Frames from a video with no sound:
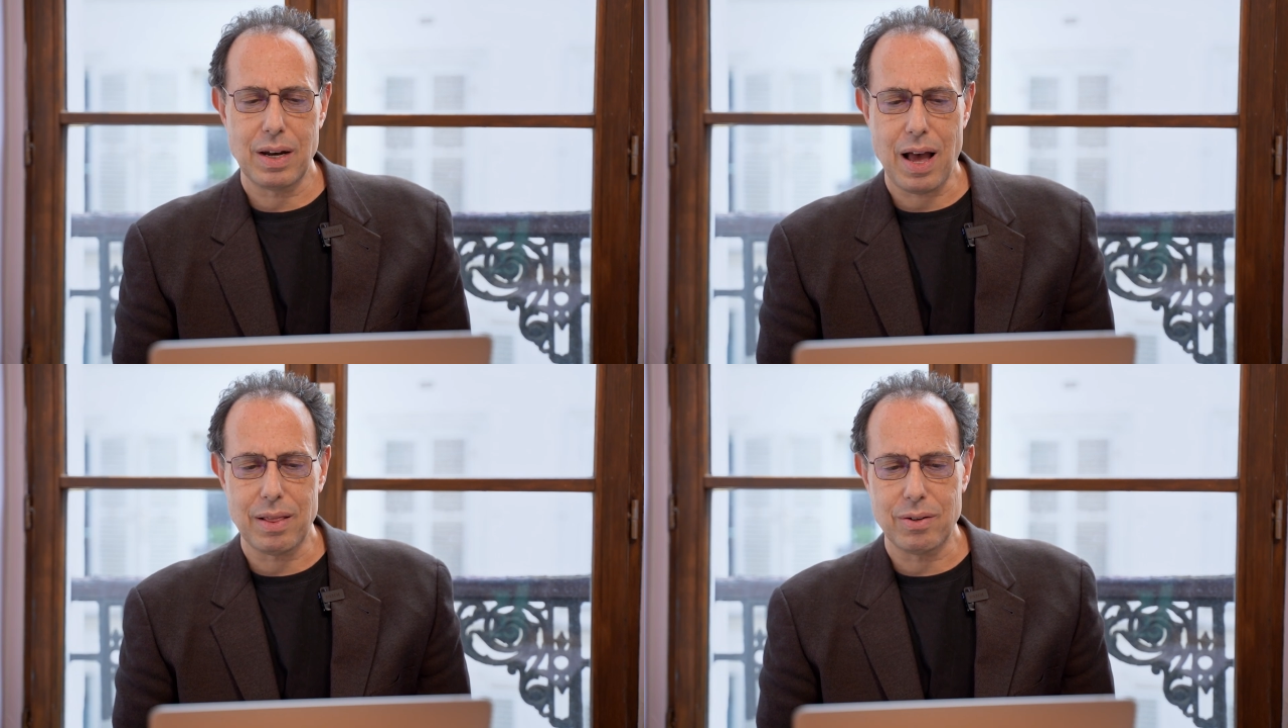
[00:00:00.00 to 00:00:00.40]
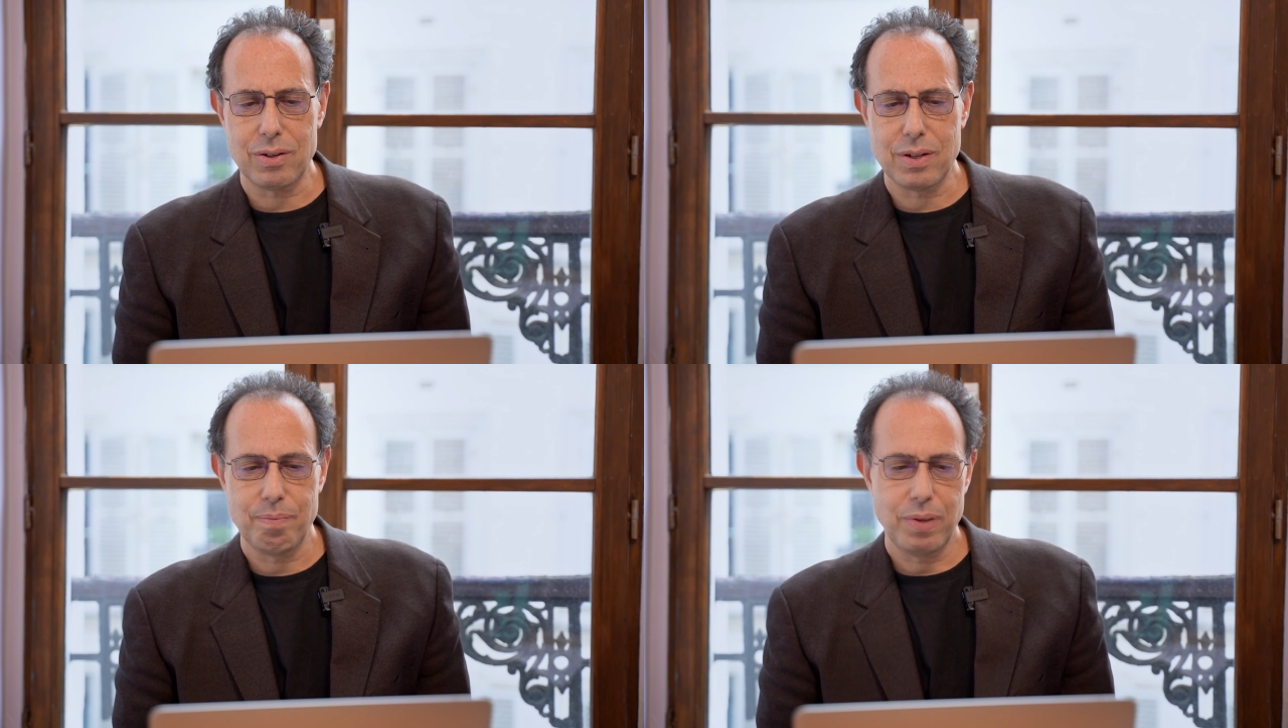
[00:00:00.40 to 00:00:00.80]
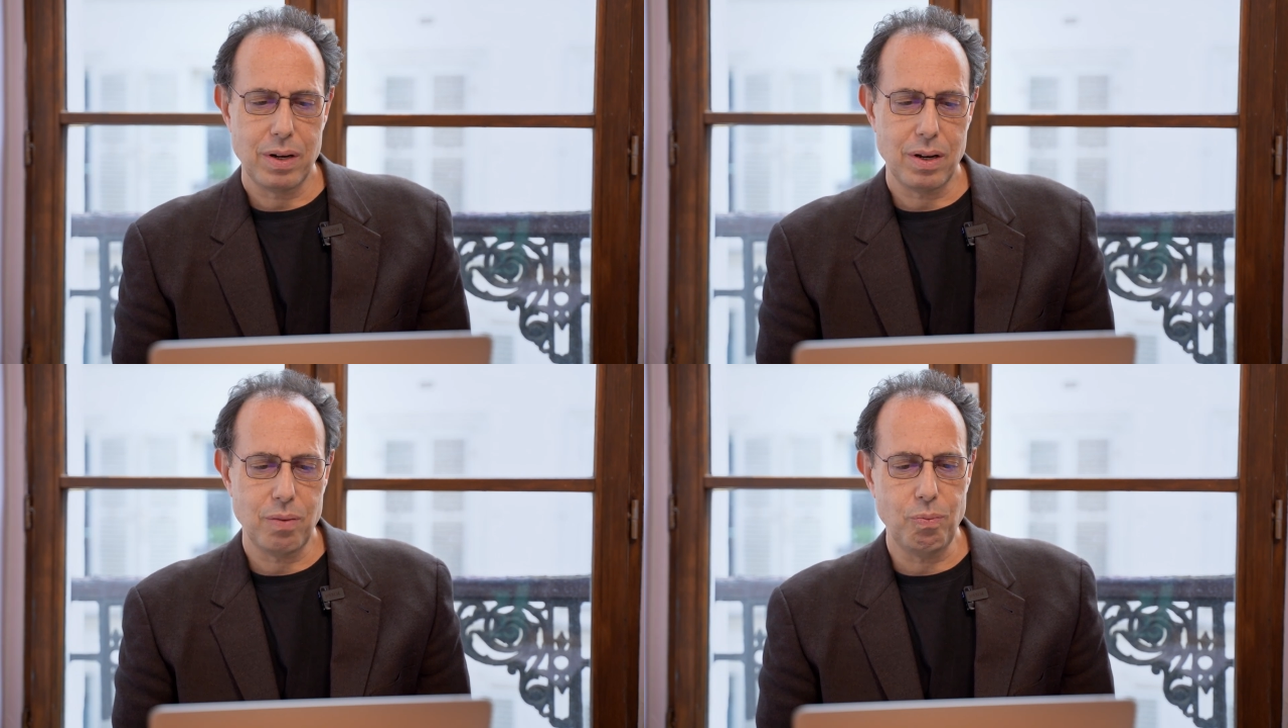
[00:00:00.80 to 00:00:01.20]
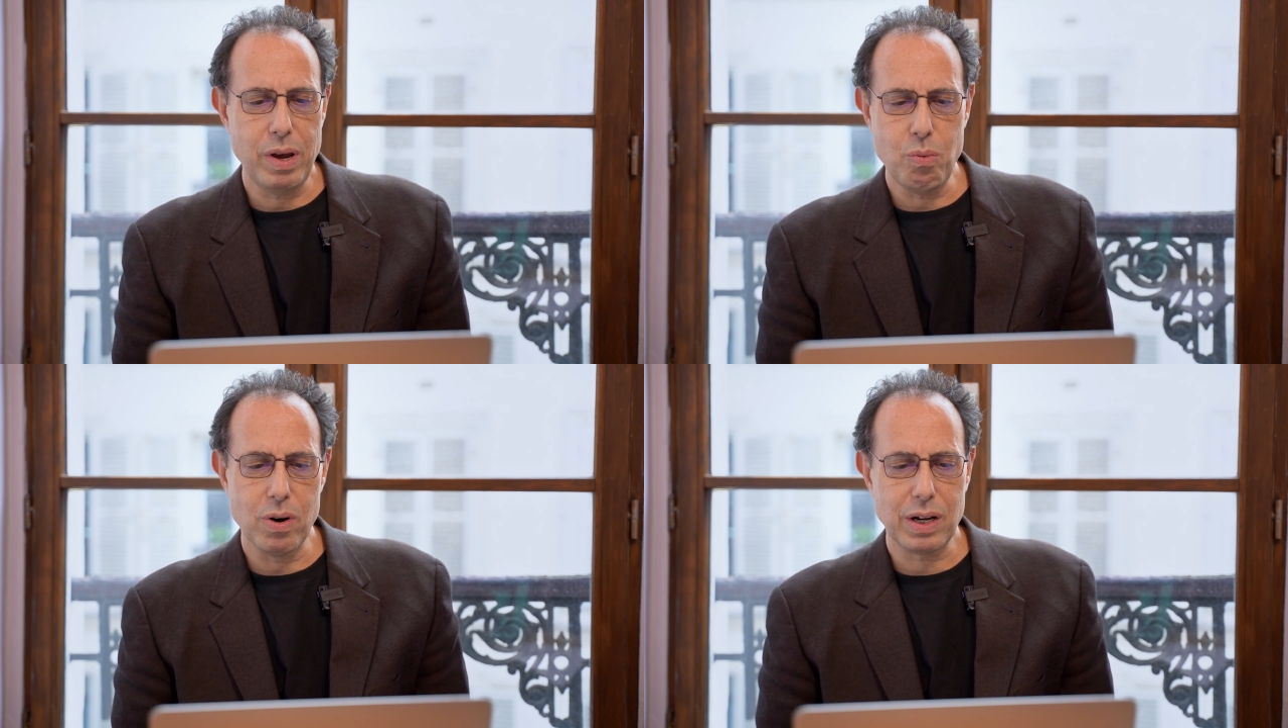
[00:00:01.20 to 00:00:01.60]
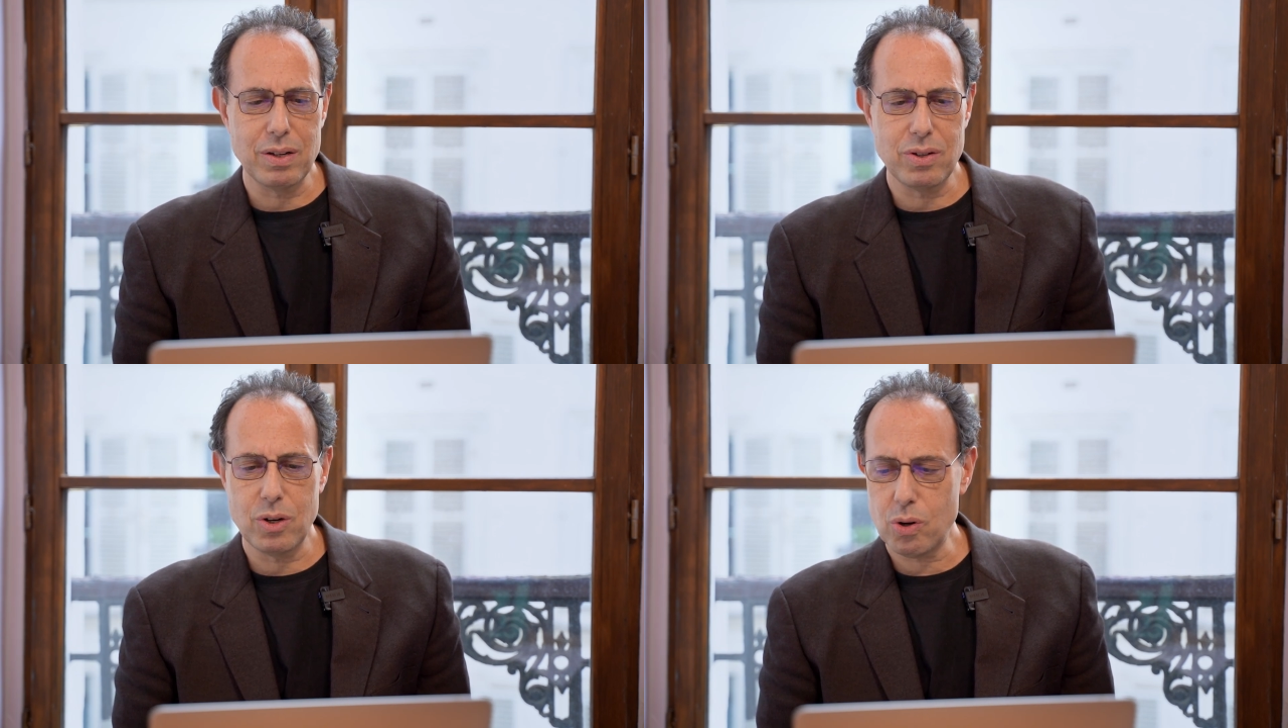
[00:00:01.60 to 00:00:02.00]
But WeWork
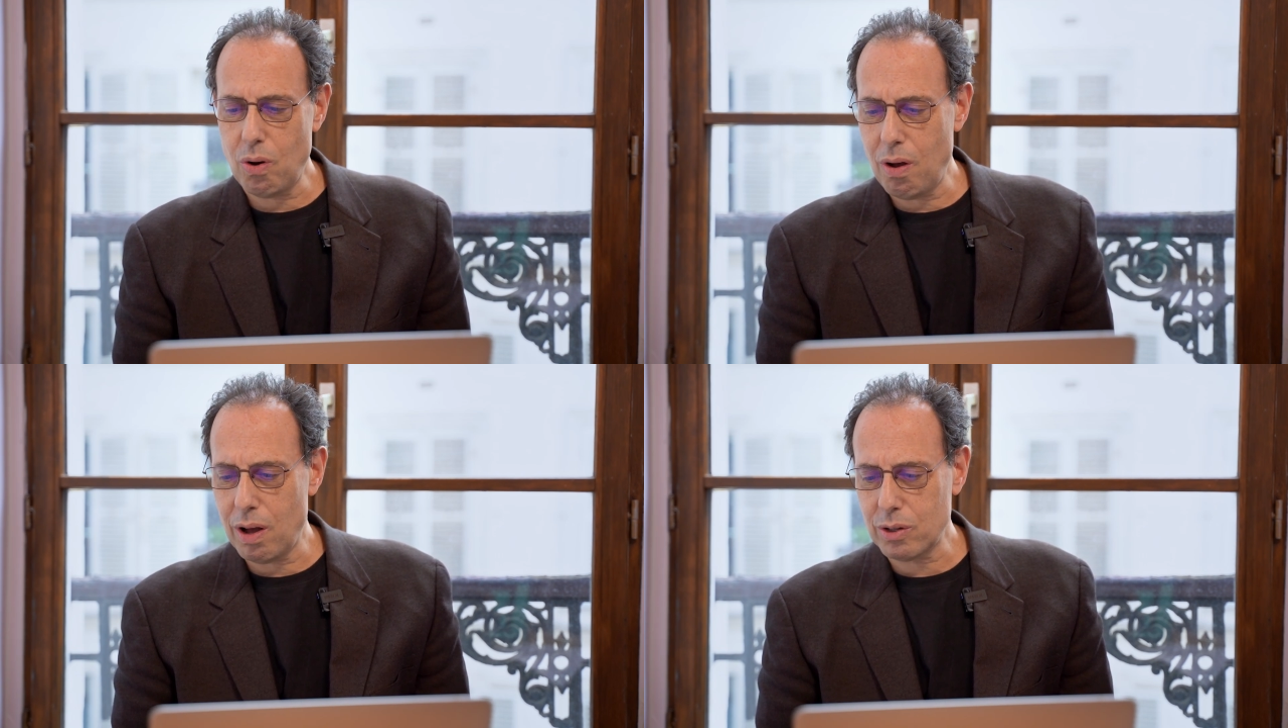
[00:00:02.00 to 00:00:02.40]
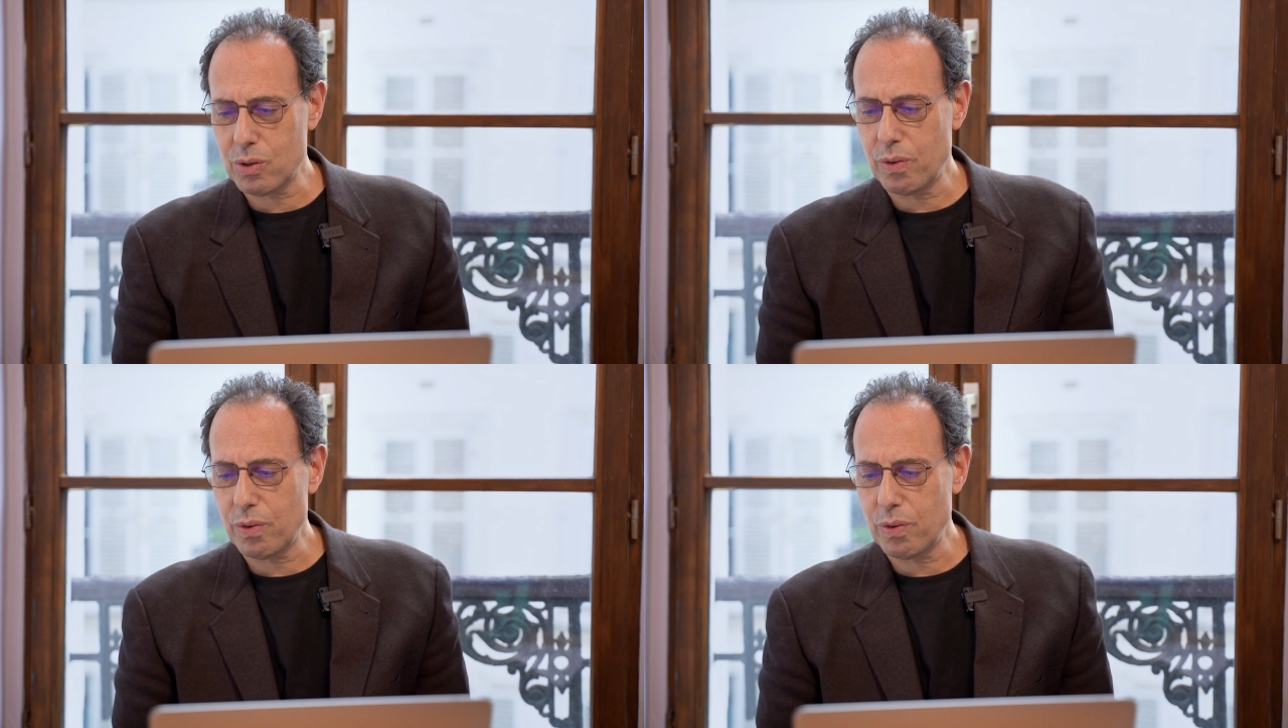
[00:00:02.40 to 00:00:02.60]
is in talks